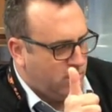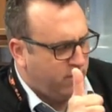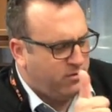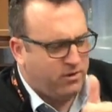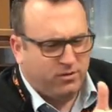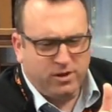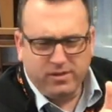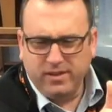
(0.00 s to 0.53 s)
Have
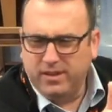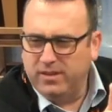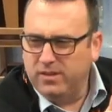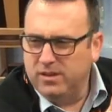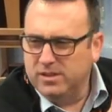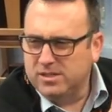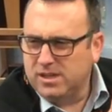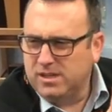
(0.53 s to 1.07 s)
you ever done
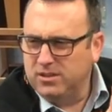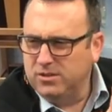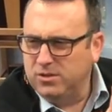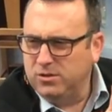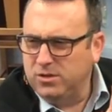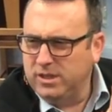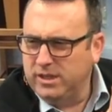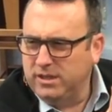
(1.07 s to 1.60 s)
is it called
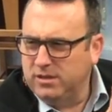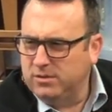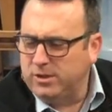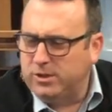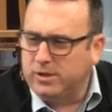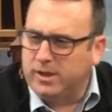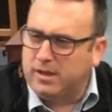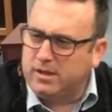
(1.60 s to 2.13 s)
noodling
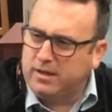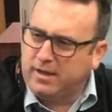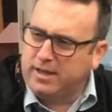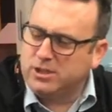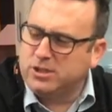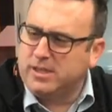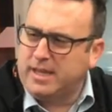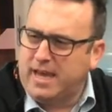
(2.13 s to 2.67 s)
when you like
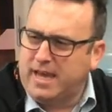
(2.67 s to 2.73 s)
catch the